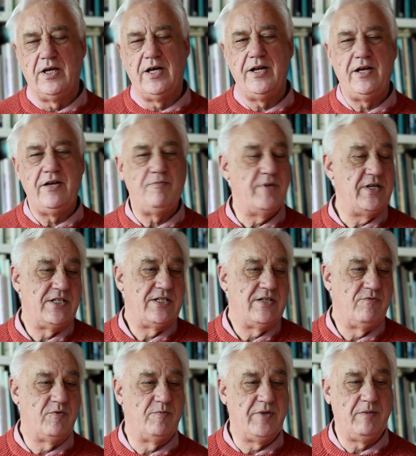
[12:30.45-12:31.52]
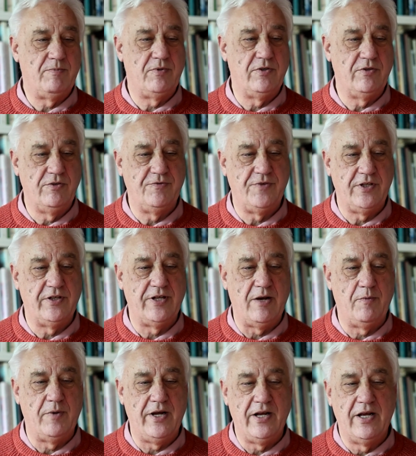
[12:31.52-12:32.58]
And I have met several people who feel
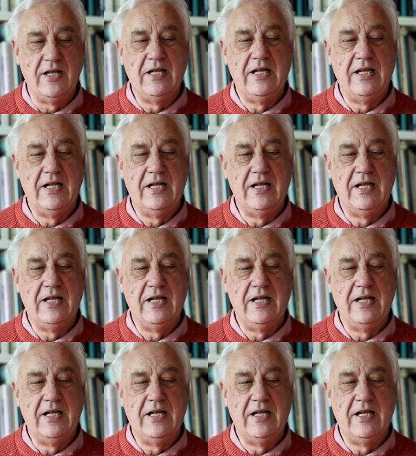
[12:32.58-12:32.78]
that way